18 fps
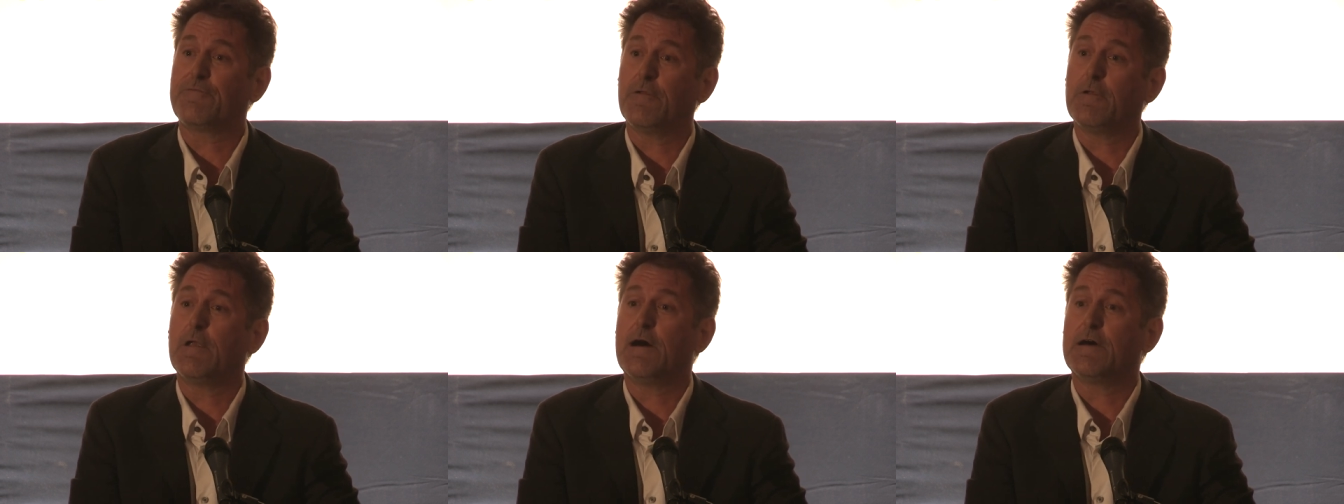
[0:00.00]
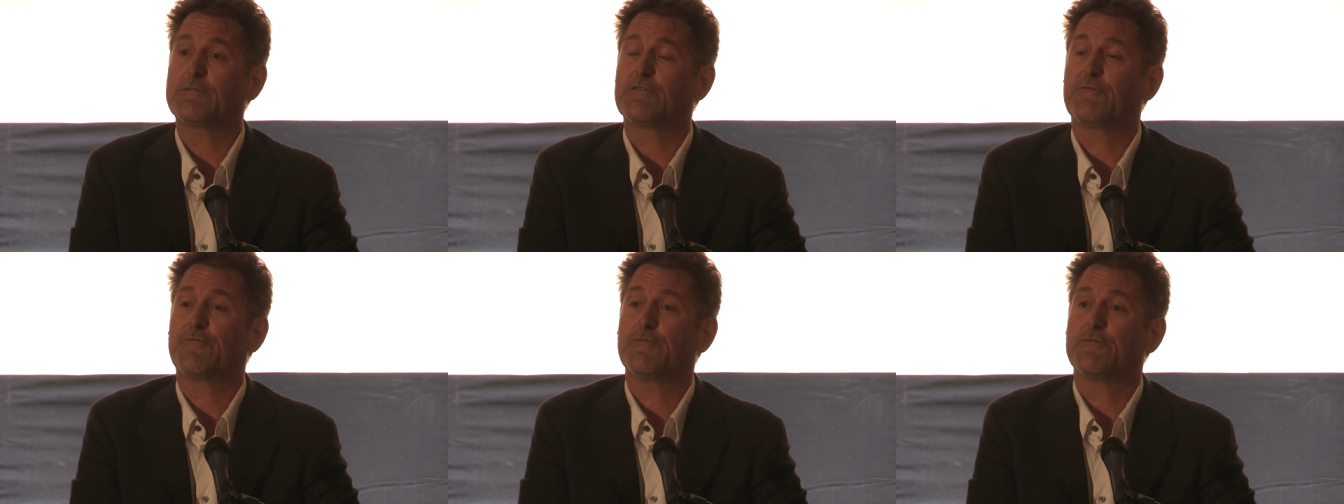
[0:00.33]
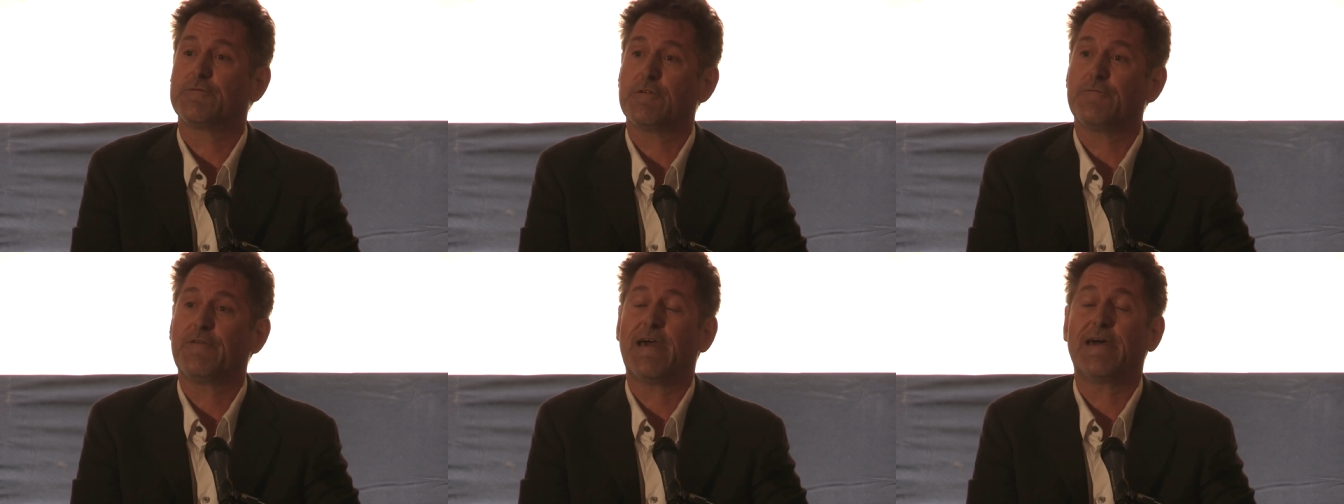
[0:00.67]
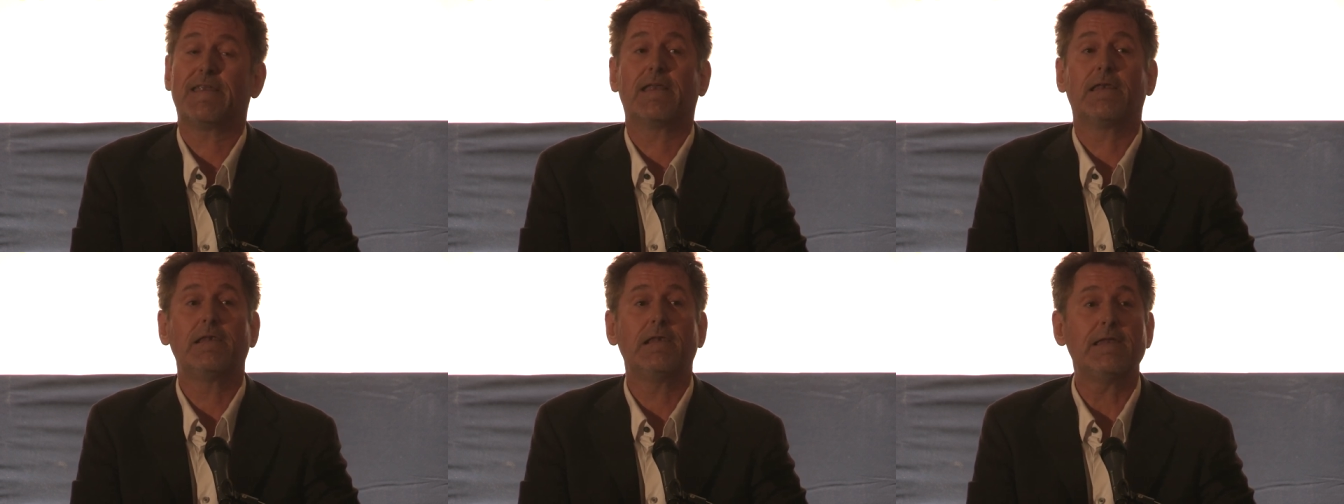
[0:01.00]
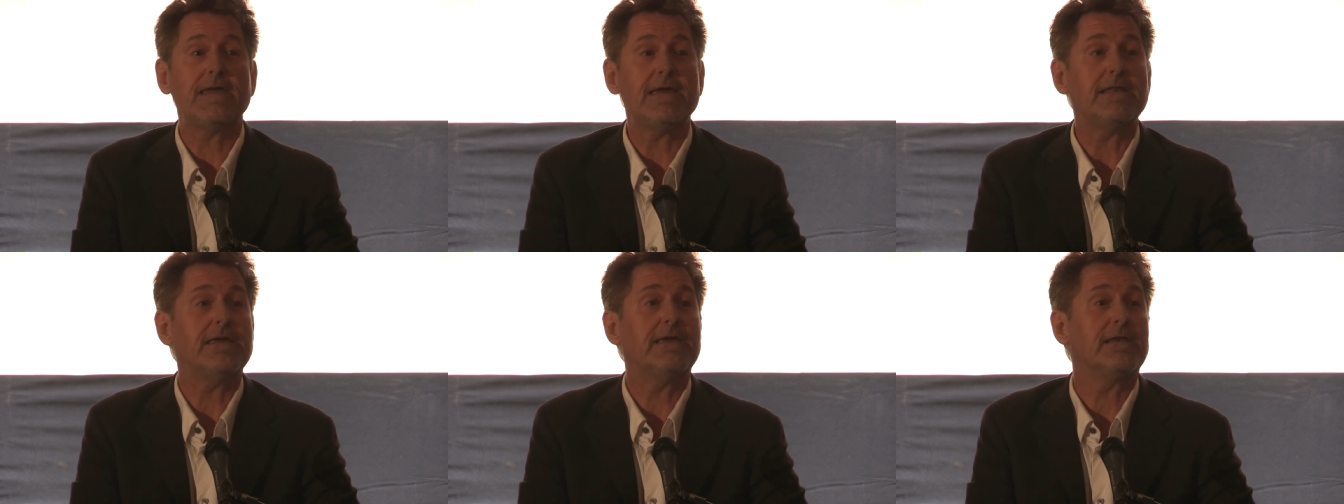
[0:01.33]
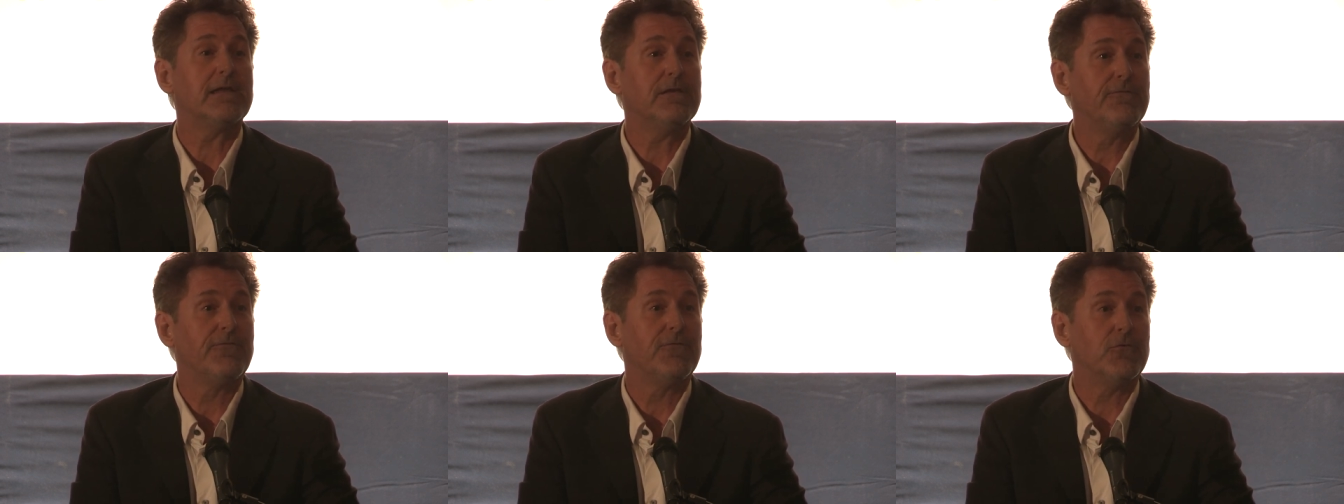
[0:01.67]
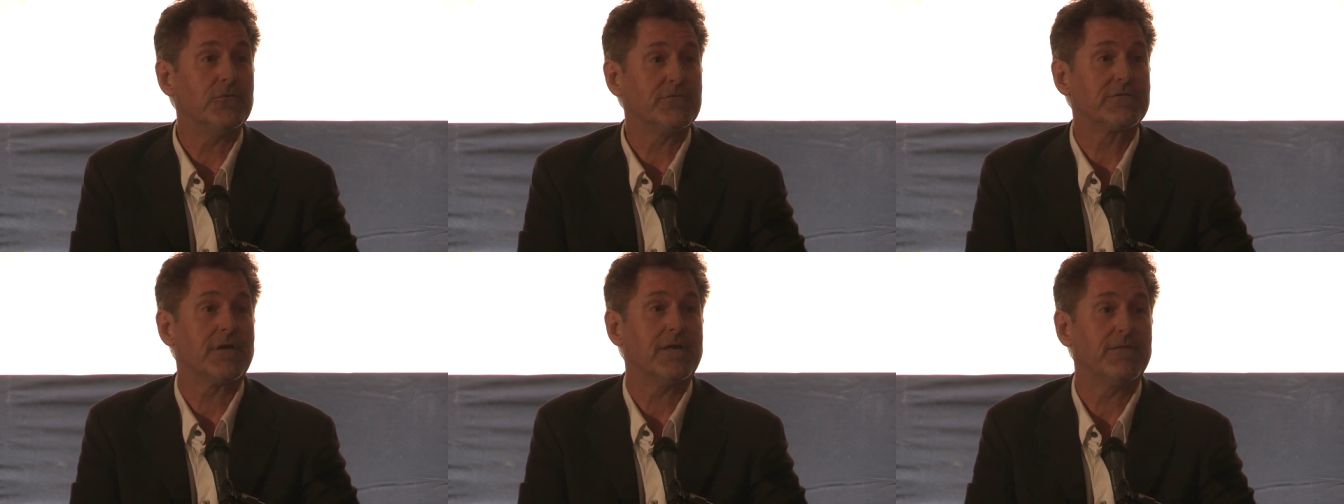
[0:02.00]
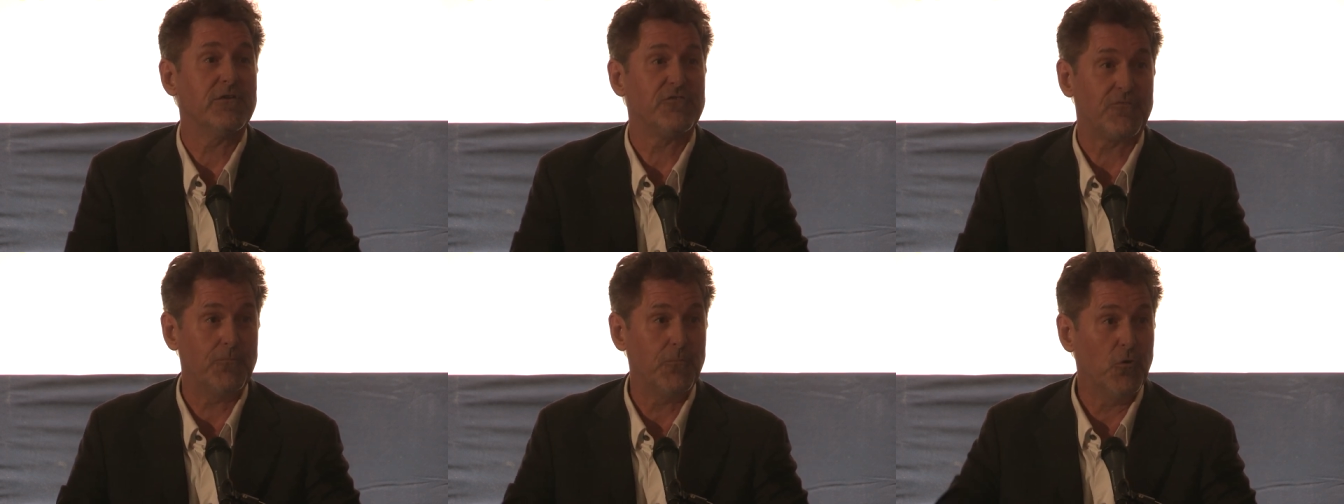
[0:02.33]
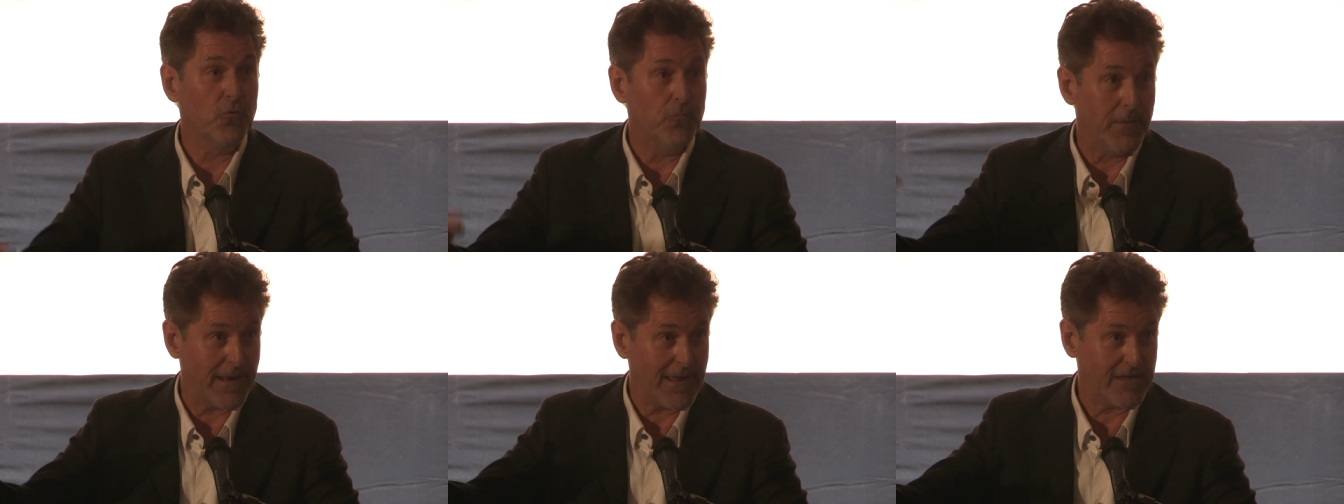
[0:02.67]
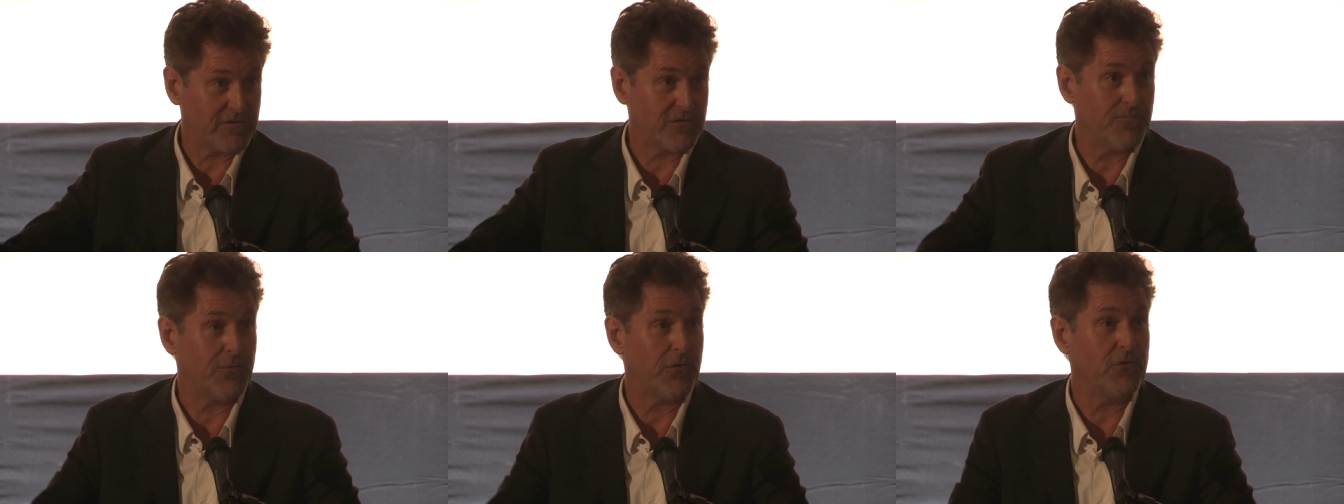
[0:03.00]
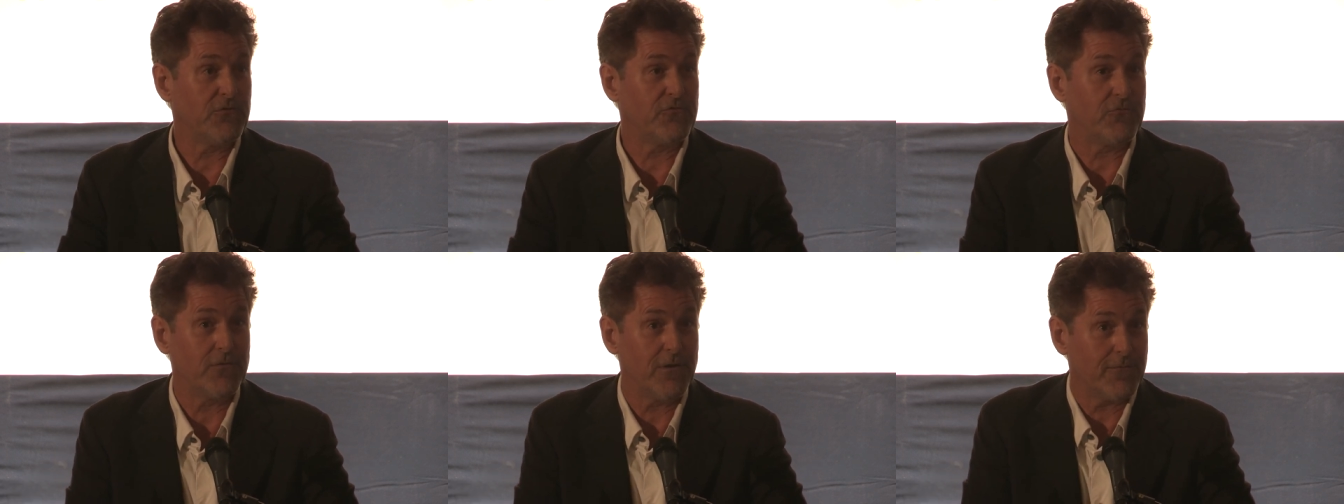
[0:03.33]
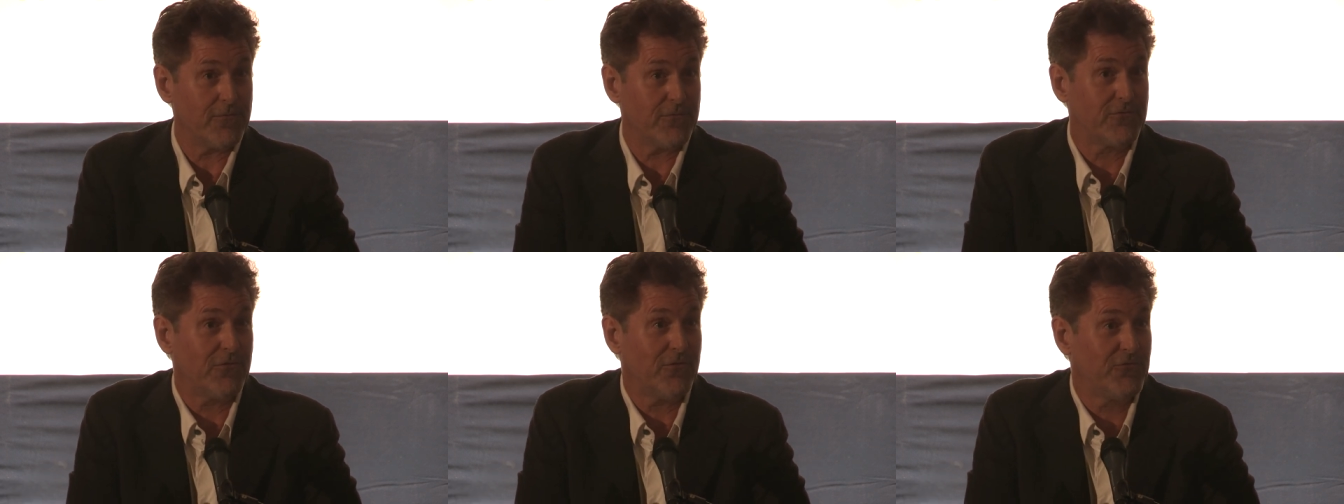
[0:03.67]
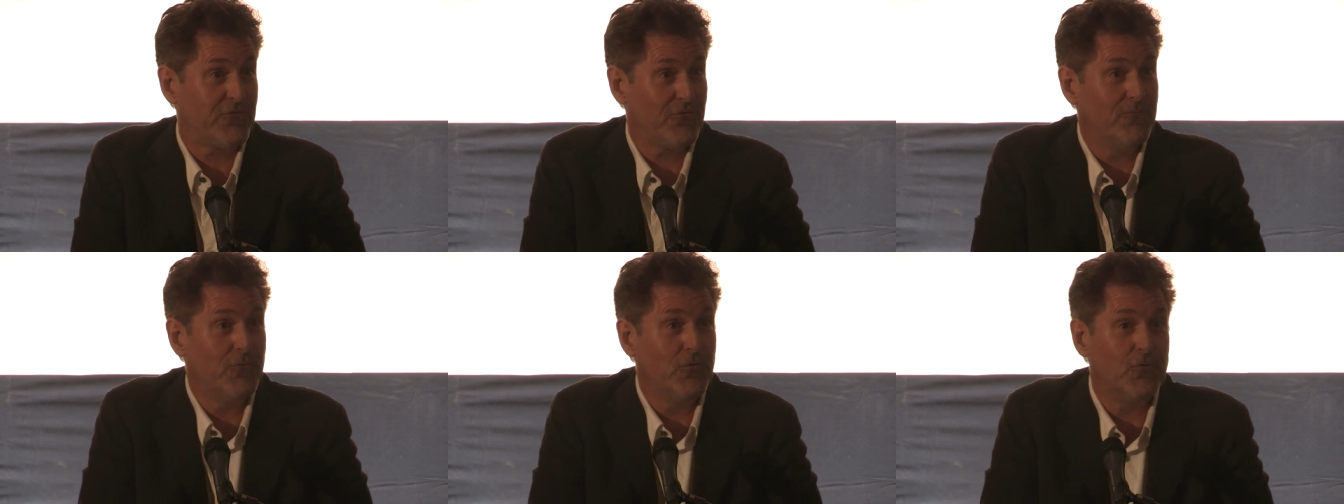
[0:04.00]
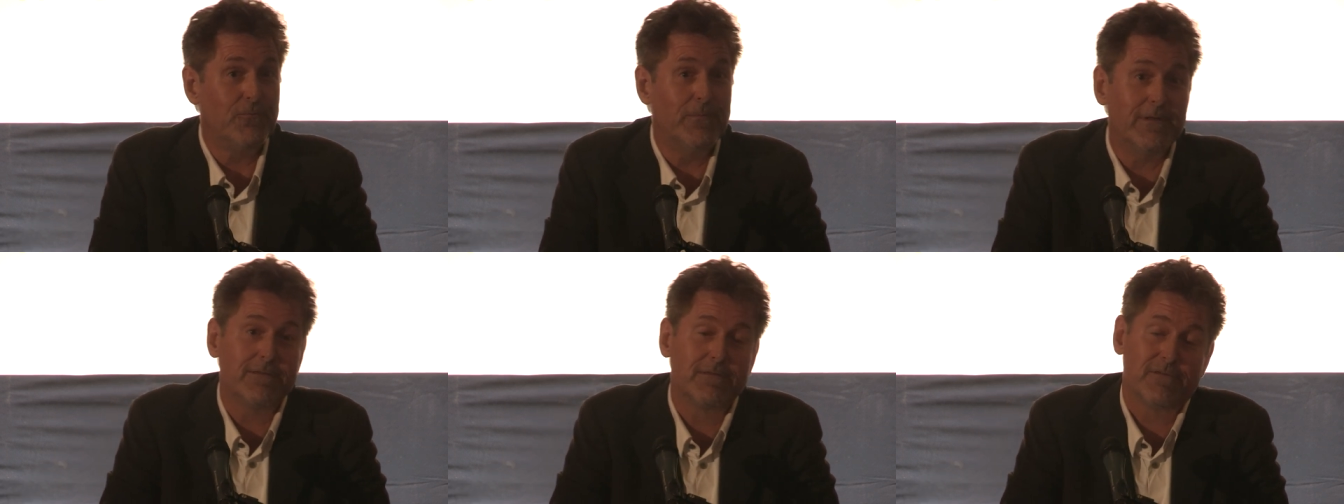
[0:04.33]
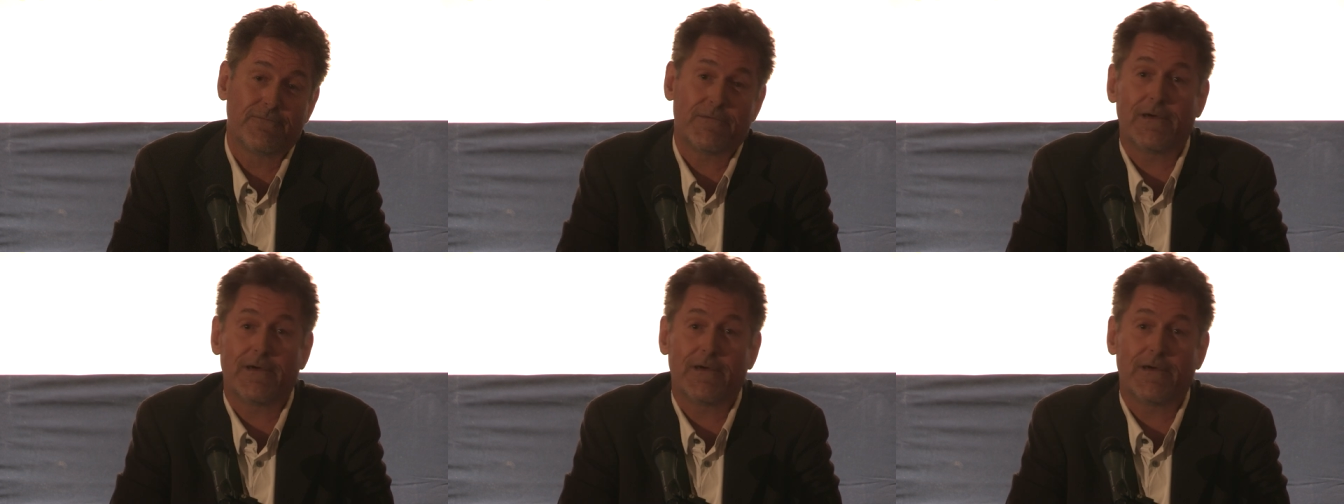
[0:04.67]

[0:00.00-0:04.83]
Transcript: philosophers have had a leading influence on this movement as opposed to other social movements,